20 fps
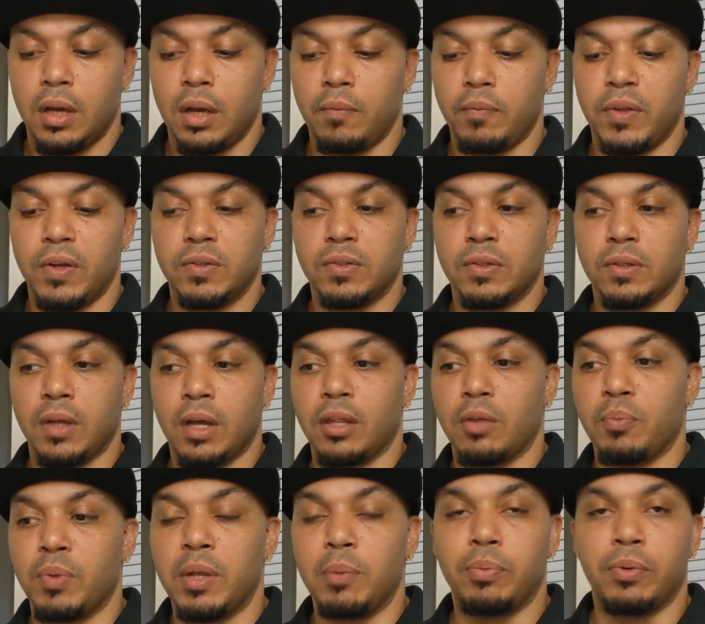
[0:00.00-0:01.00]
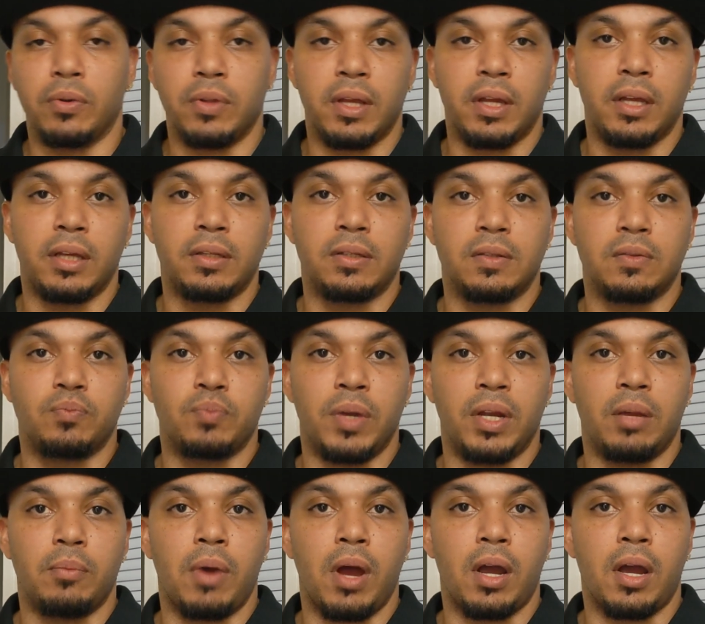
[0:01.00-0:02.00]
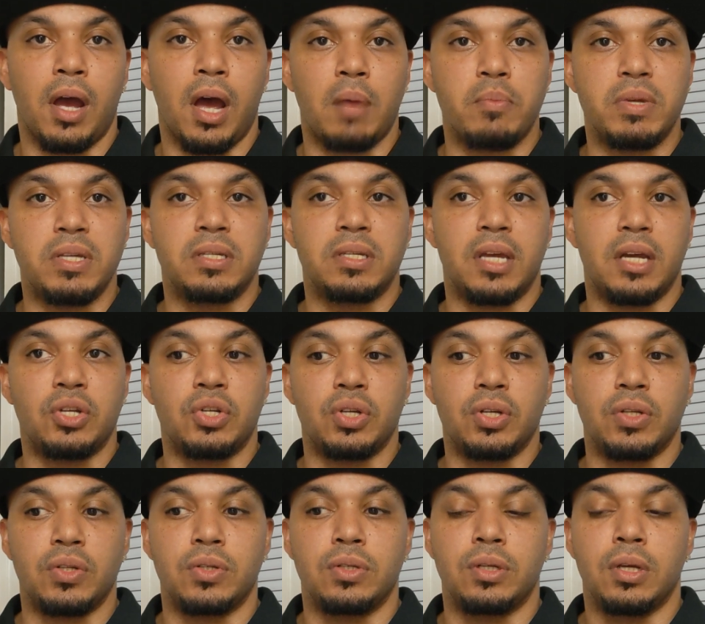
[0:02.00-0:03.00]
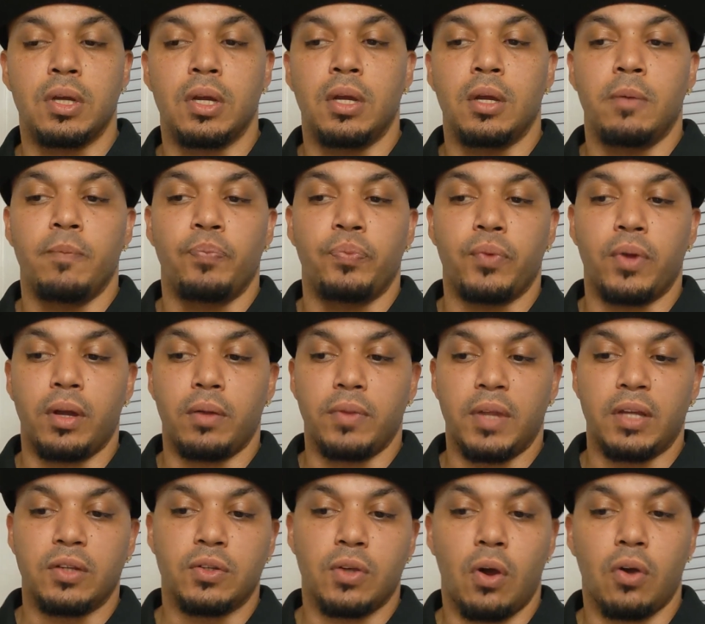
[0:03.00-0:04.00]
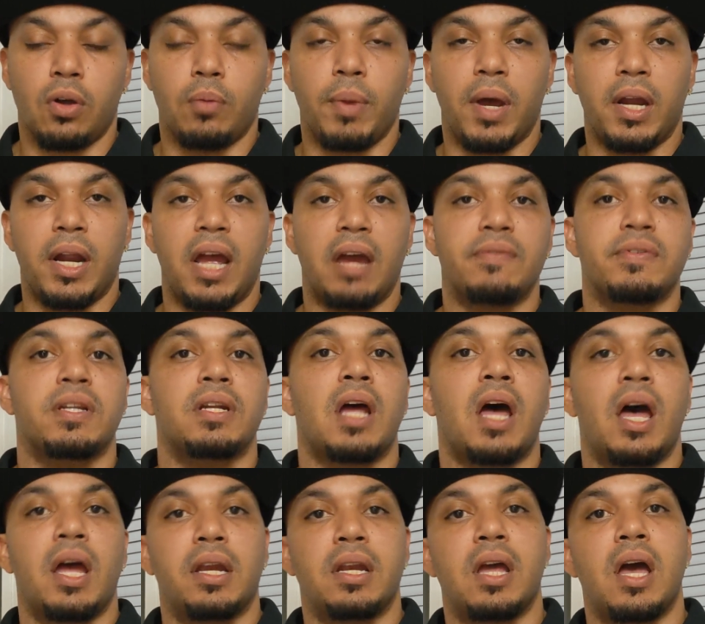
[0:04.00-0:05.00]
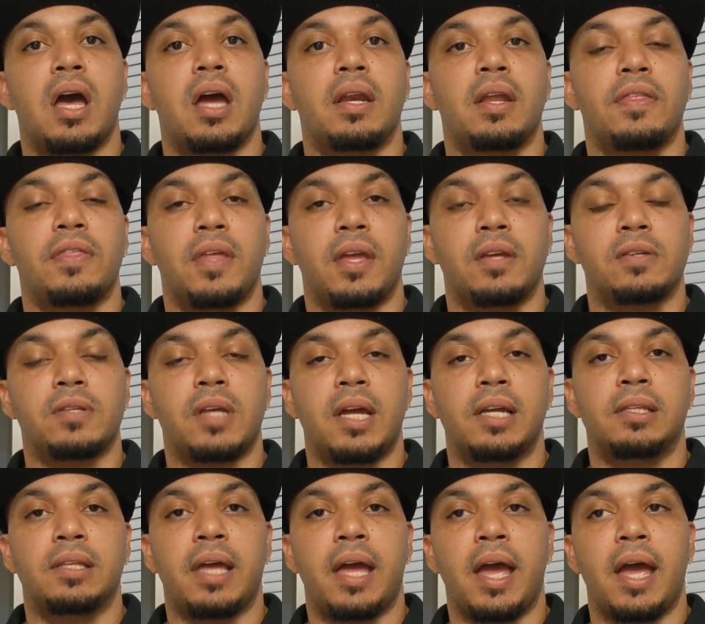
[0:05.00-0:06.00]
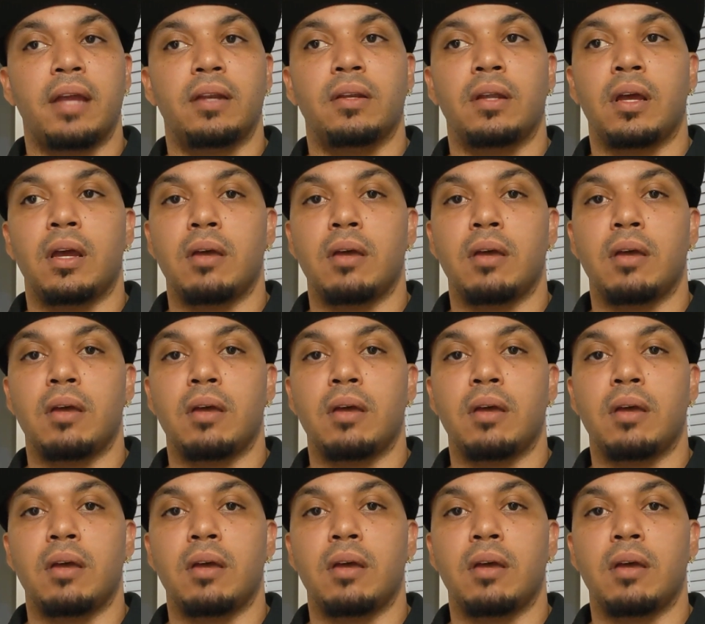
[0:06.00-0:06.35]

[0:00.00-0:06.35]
There's other people that's been in my comment sections that talk about having an i9 and things like that.